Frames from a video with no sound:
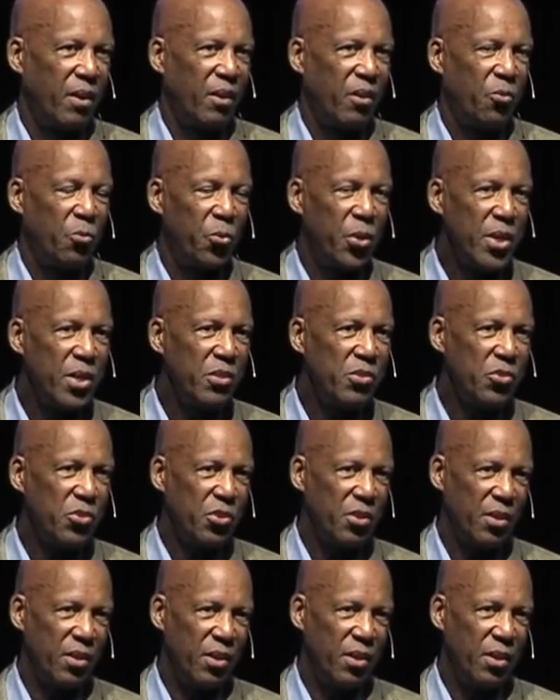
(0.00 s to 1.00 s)

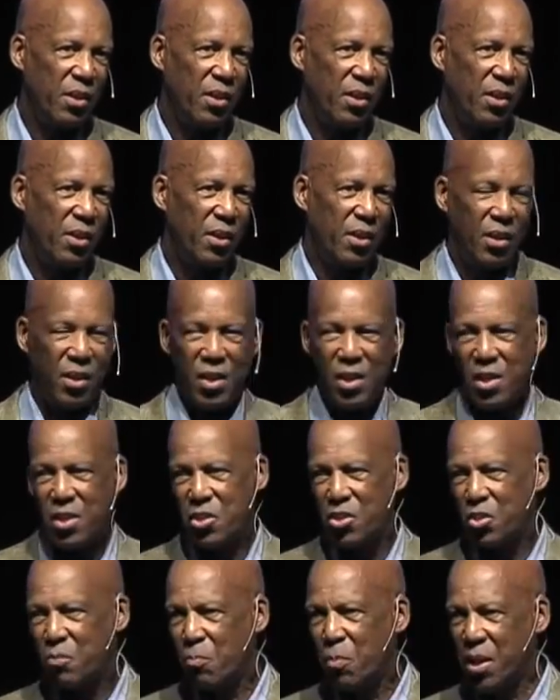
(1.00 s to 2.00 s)
Race
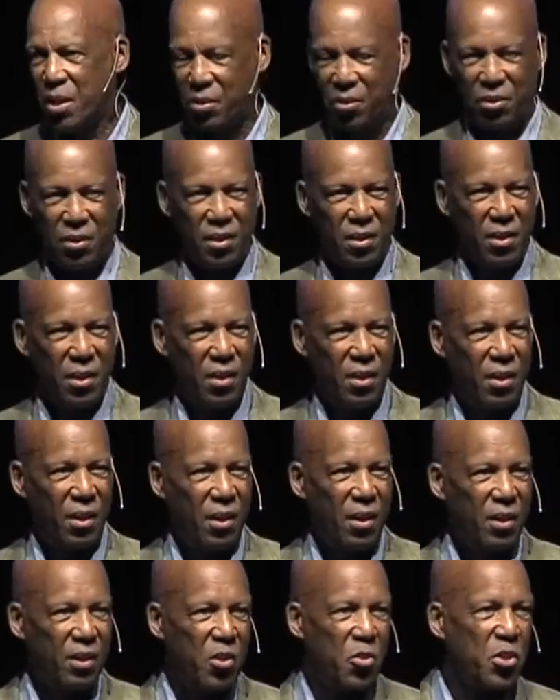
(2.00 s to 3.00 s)
is myth.
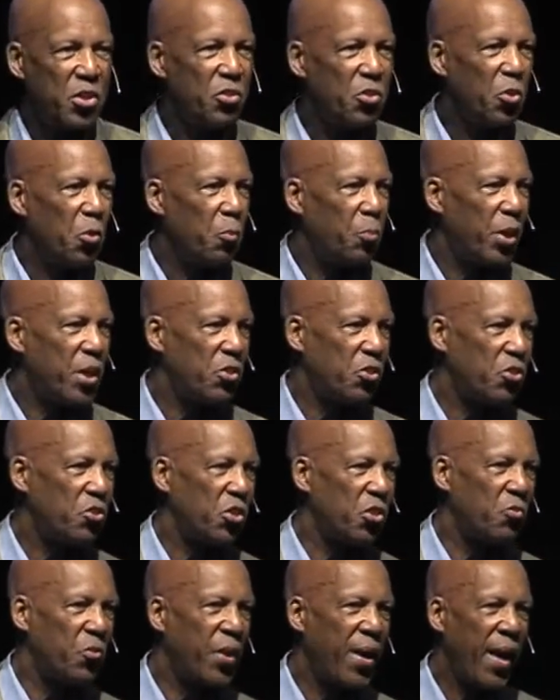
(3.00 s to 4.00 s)
There is no basis
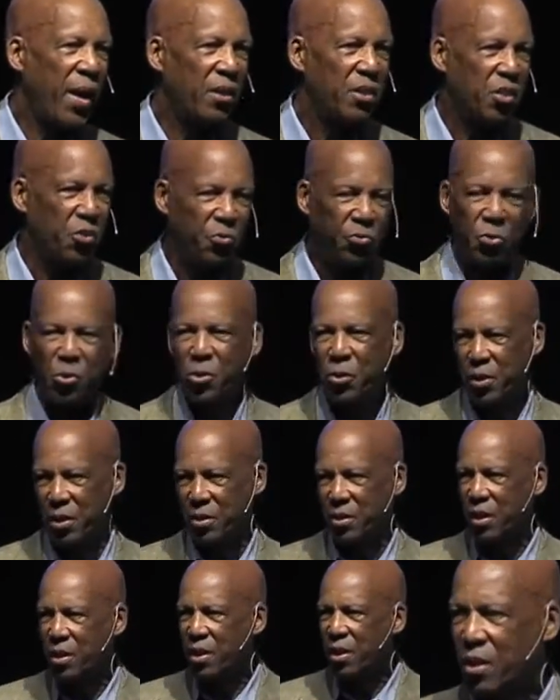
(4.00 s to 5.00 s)
in reality for it.
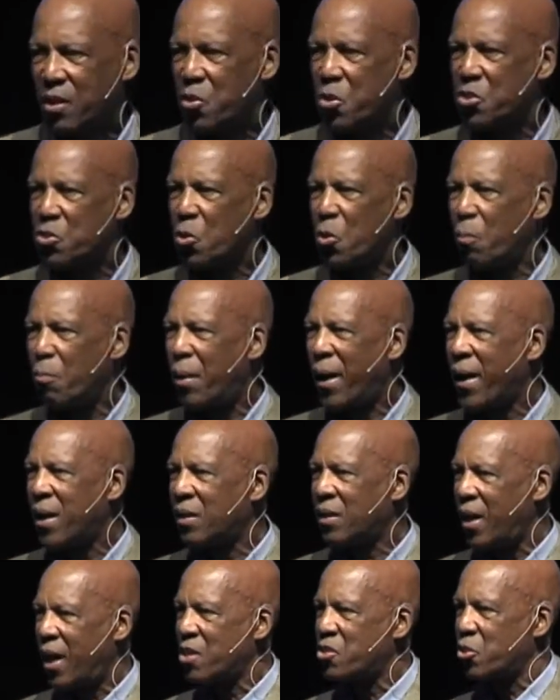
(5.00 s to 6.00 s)
There is no
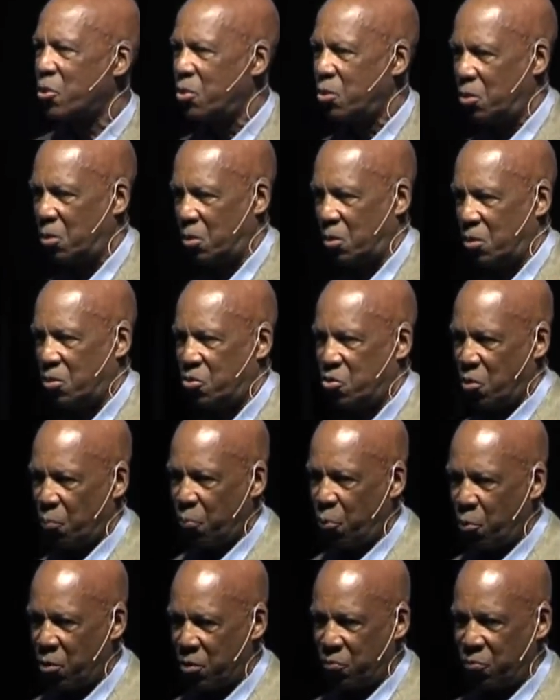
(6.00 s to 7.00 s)
biological
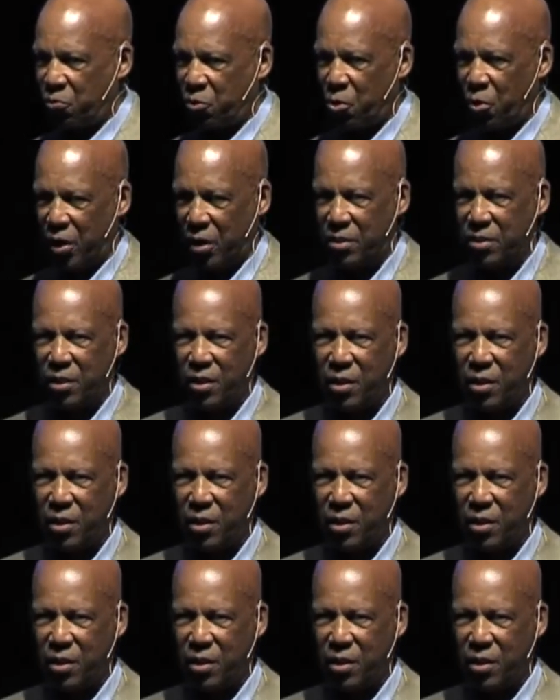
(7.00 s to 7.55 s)
support for it.